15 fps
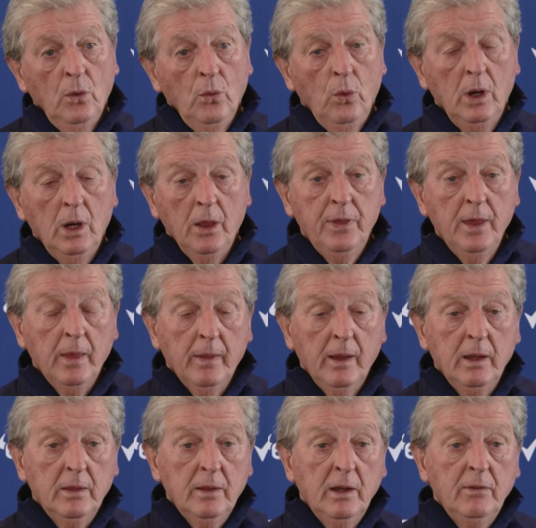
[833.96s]
Well, I think
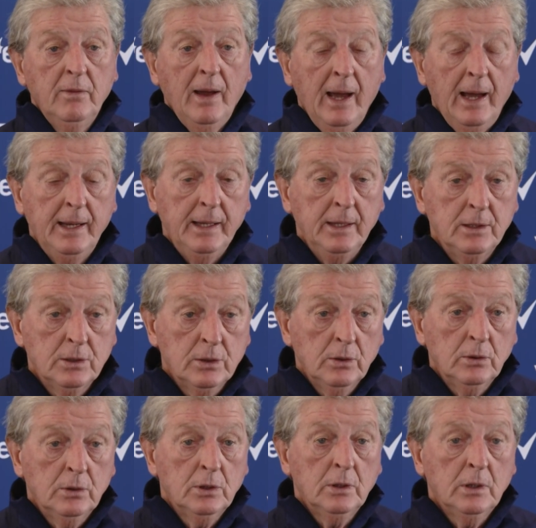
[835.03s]
they, they've added
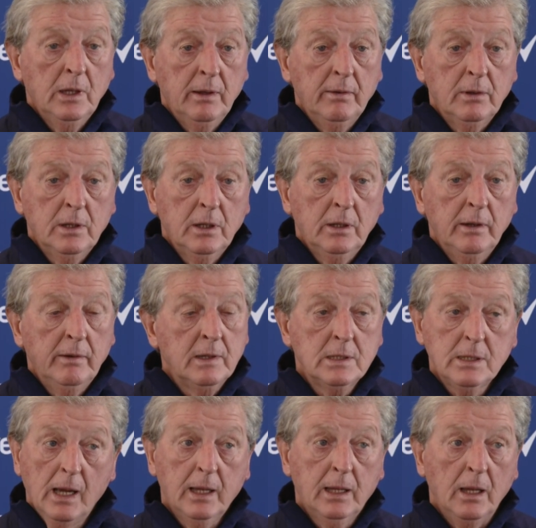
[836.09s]
to, to, their, to their
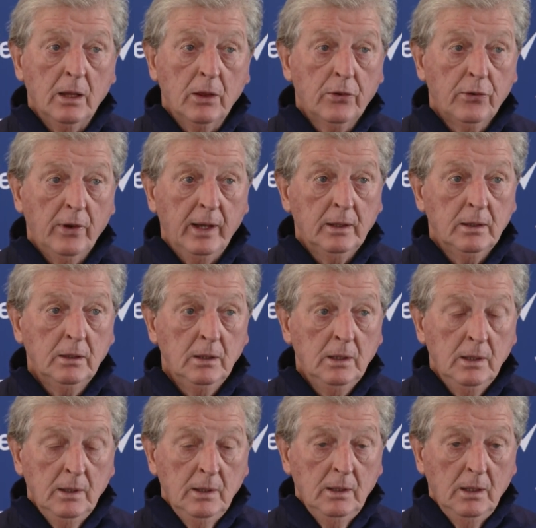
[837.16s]
attacking threat.
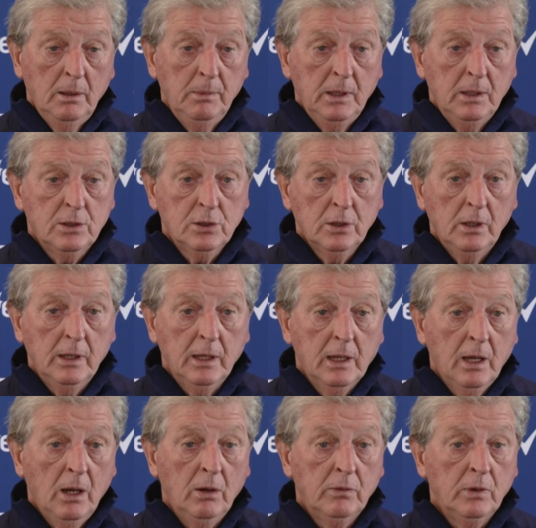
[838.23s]
I mean, certainly
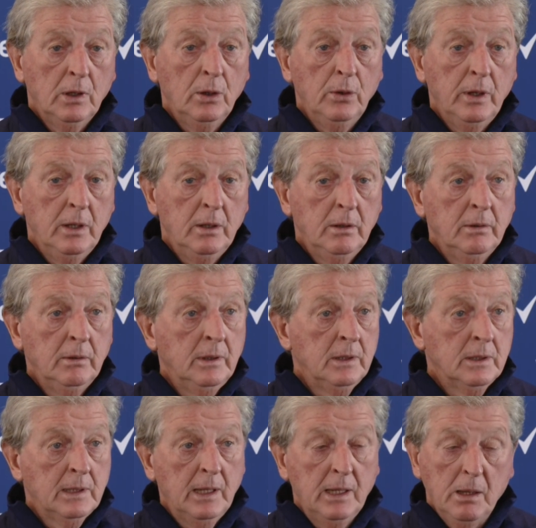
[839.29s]
Calvert-Lewin
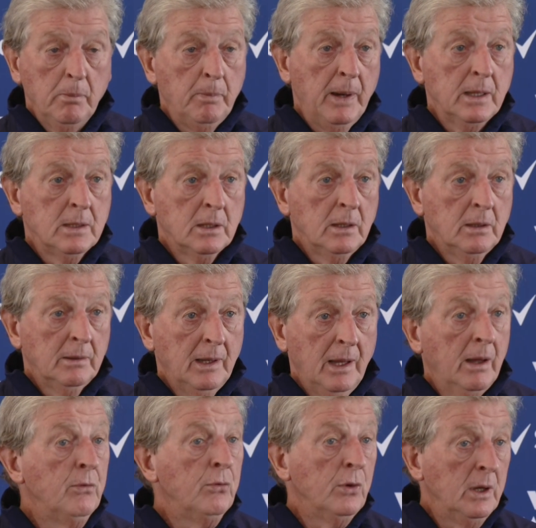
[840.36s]
is getting better
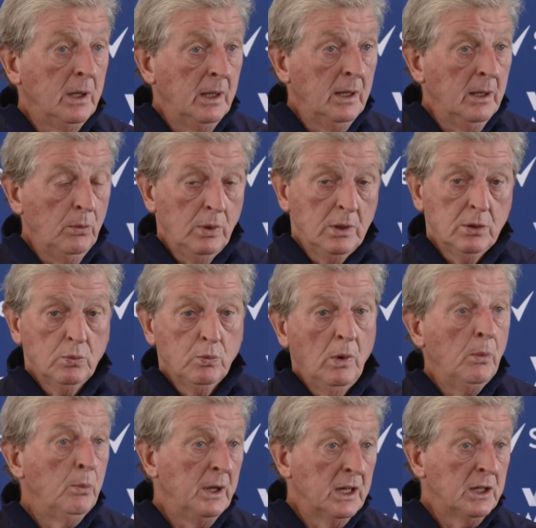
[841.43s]
every year, which
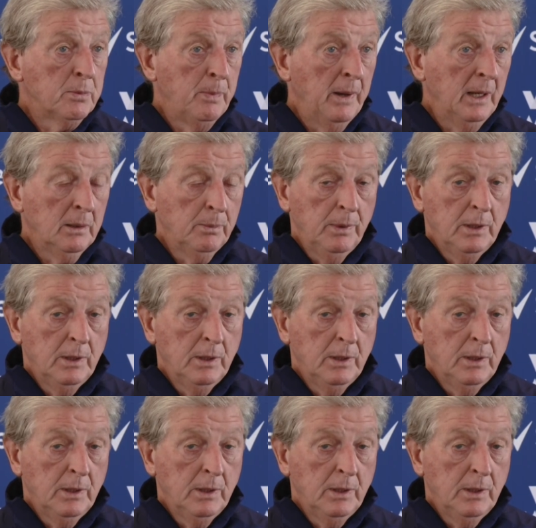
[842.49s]
one would expect